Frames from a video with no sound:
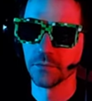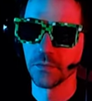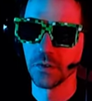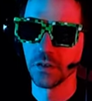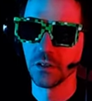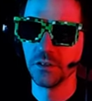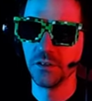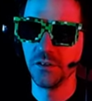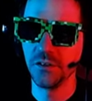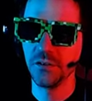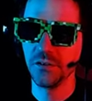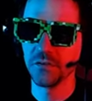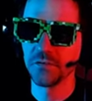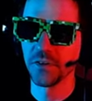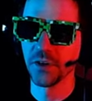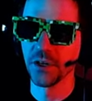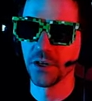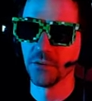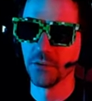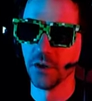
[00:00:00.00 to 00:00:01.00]
Let's use a
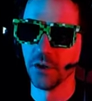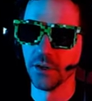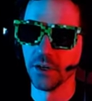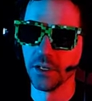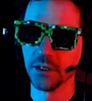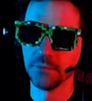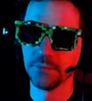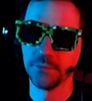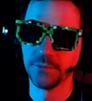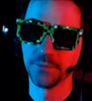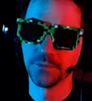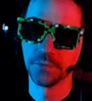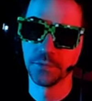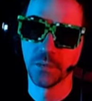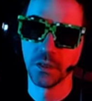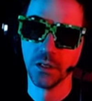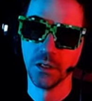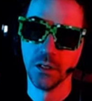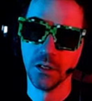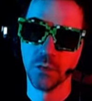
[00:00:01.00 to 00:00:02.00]
Fairy Walnut,
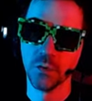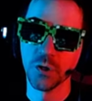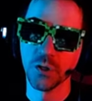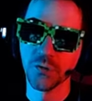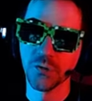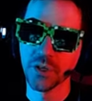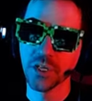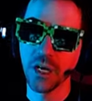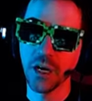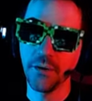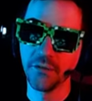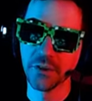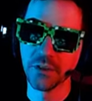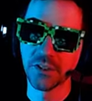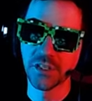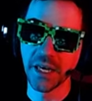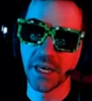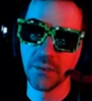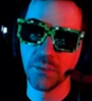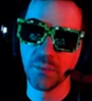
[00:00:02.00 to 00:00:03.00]
which recovers
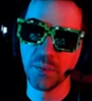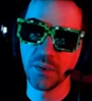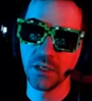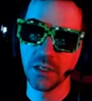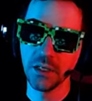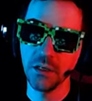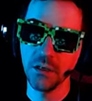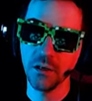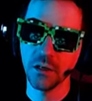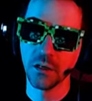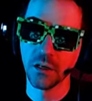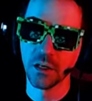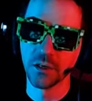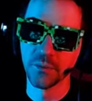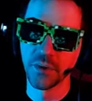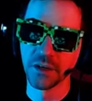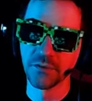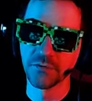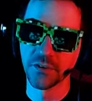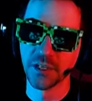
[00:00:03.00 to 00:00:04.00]
MP on
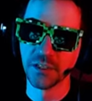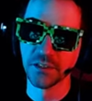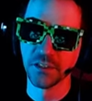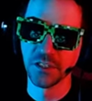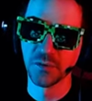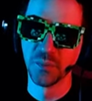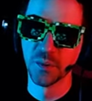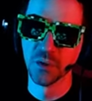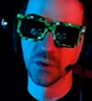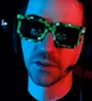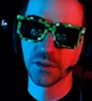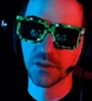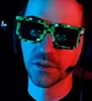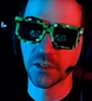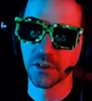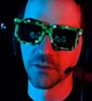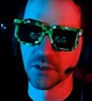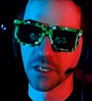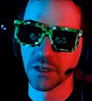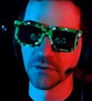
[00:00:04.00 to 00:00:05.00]
my friend's sports. It
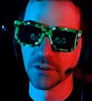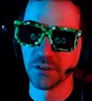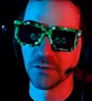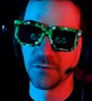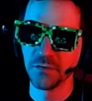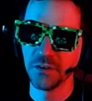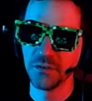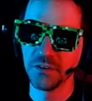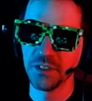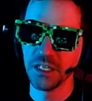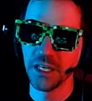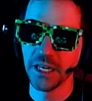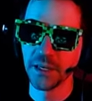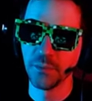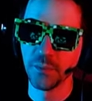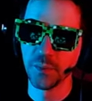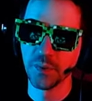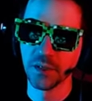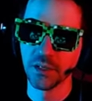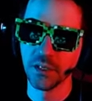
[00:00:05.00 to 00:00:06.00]
recovers 50
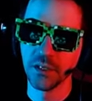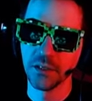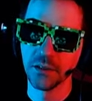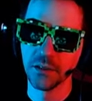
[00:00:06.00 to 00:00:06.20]
MP.